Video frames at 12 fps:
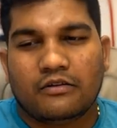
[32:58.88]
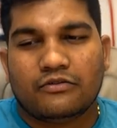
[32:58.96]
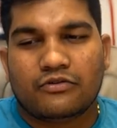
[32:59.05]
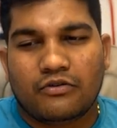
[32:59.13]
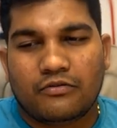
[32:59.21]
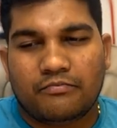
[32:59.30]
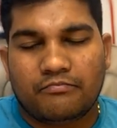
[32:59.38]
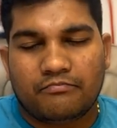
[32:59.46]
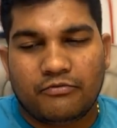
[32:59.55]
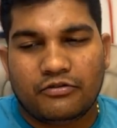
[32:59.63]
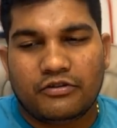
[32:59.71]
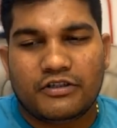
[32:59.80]
So
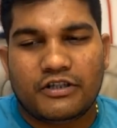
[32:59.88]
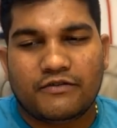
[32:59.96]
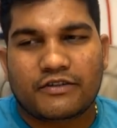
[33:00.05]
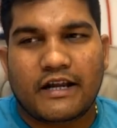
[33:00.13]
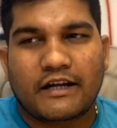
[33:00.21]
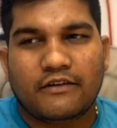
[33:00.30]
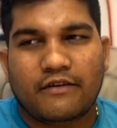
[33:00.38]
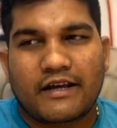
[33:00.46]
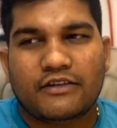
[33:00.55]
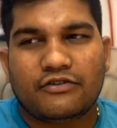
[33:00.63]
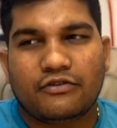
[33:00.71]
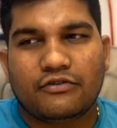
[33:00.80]
Modi ji was advised